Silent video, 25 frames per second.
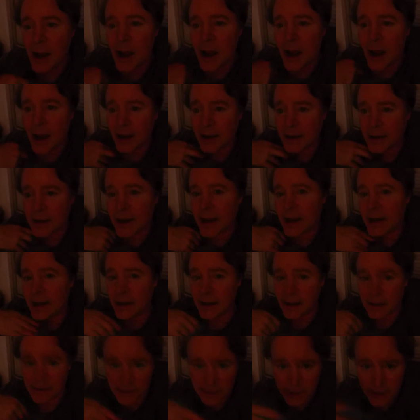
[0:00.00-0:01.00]
I did kind of
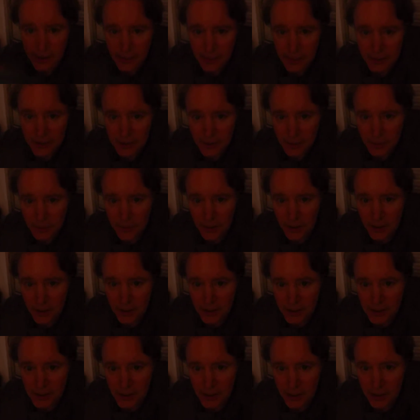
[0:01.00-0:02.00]
cut down on my turmeric
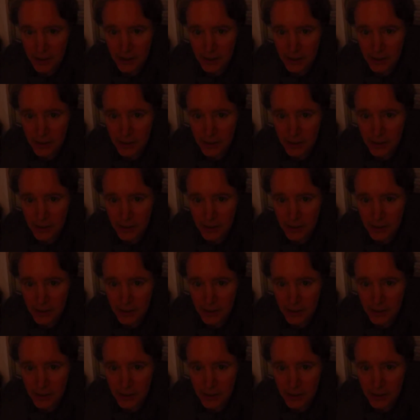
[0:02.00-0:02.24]
intake,